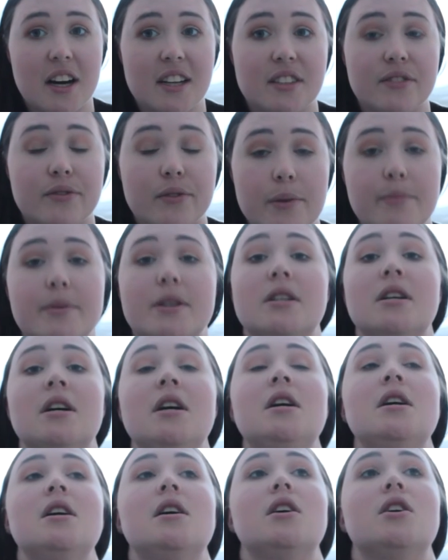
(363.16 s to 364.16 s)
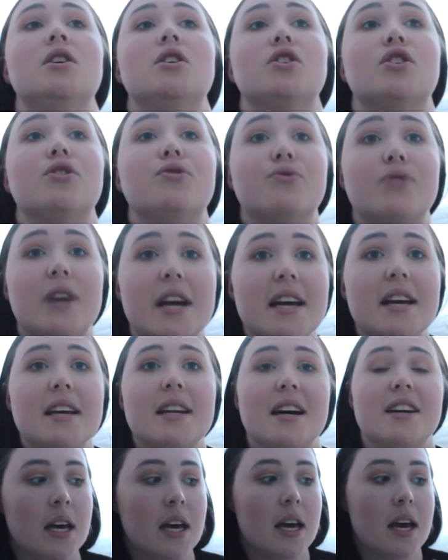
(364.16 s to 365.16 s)
kinds of women to
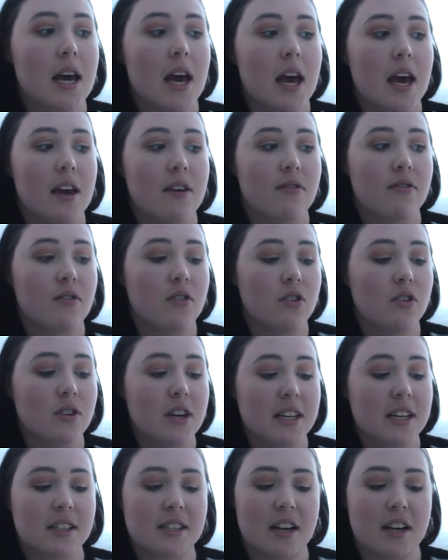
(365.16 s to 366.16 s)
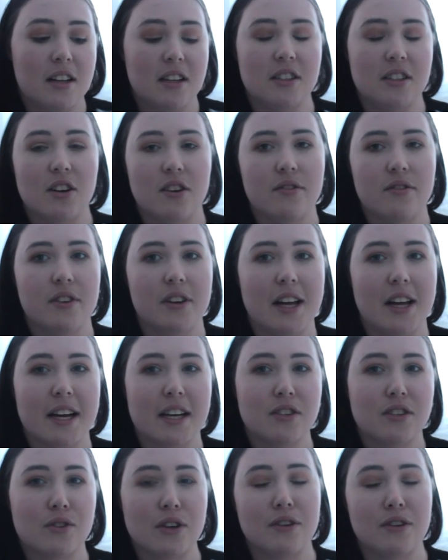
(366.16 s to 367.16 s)
read. If you necessarily don't feel like
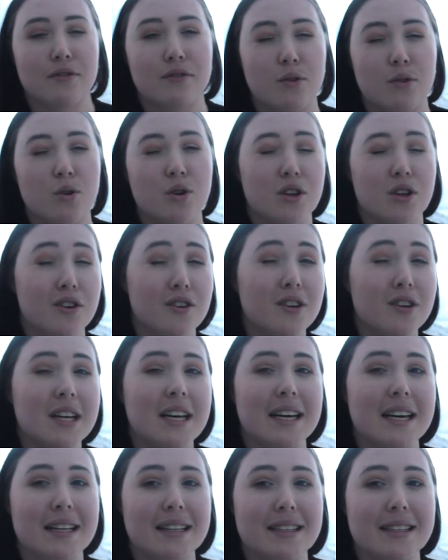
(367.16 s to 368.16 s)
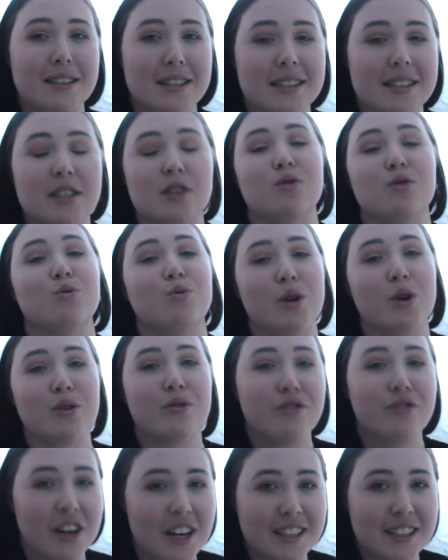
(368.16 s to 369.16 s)
it's written for you, it, you still will
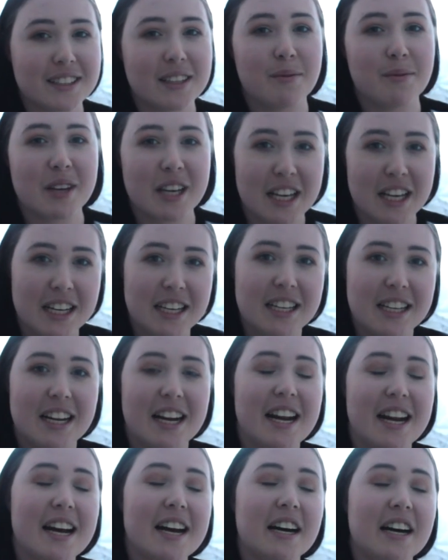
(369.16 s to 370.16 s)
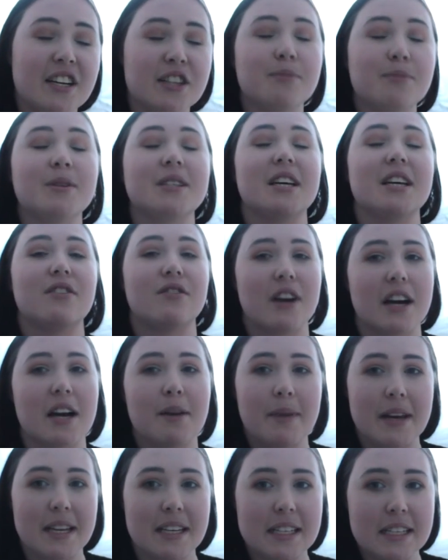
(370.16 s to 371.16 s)
find something in it and I 100%
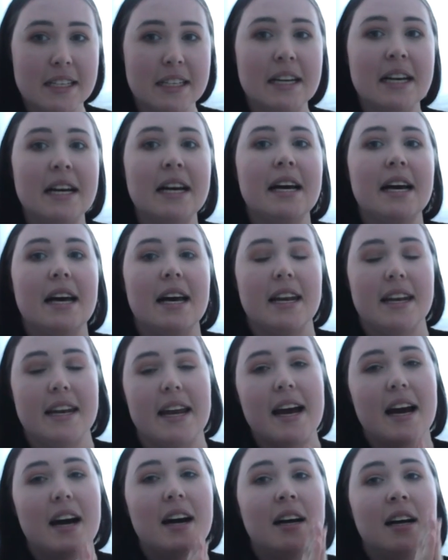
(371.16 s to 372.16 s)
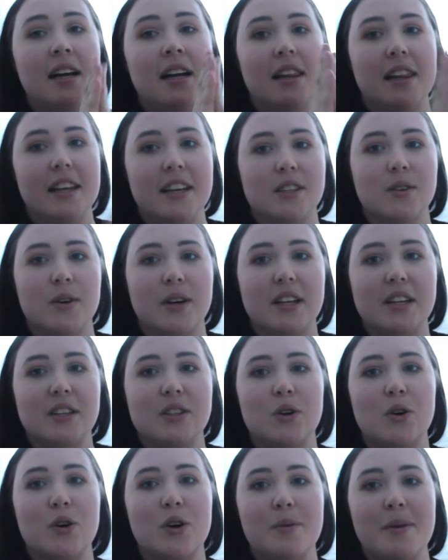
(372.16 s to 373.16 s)
recommend it. Now, let's quickly
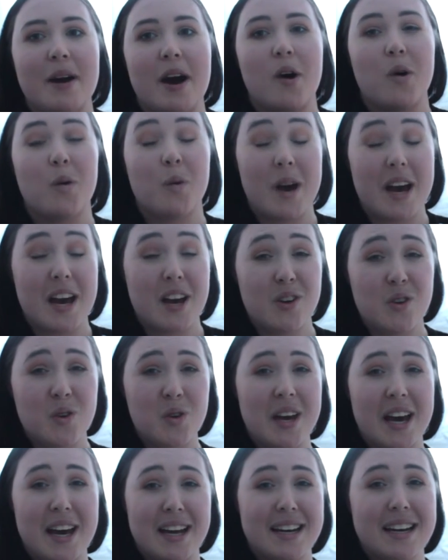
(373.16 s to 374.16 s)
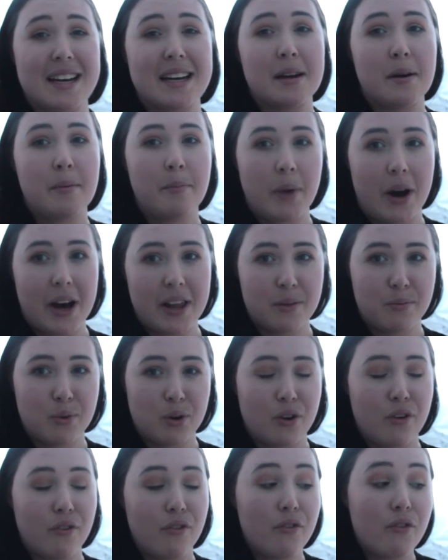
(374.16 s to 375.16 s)
talk about where you can buy the
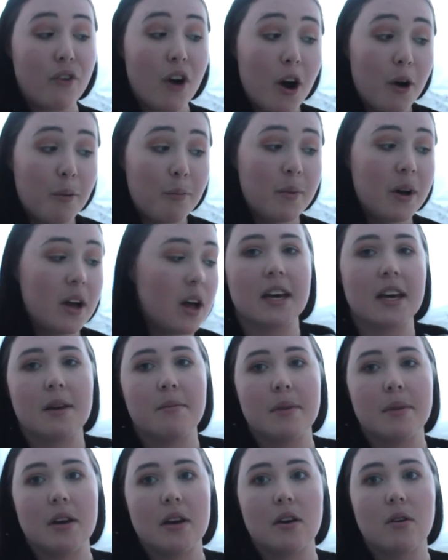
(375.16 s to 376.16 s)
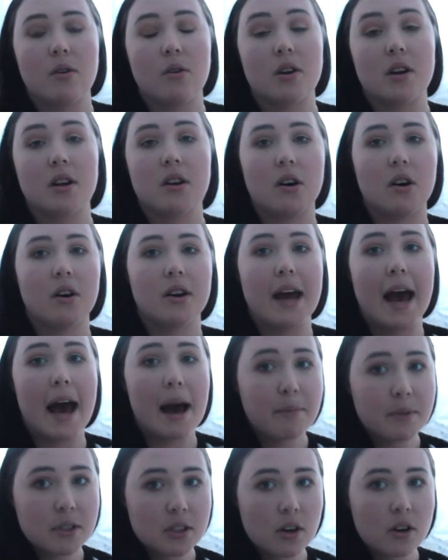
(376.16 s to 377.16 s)
book from. It can be ordered on
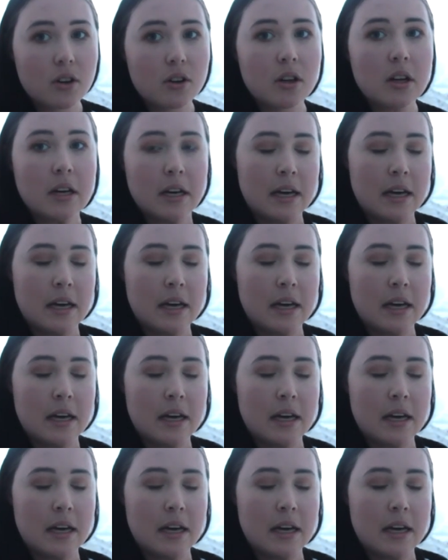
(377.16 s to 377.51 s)
Amazon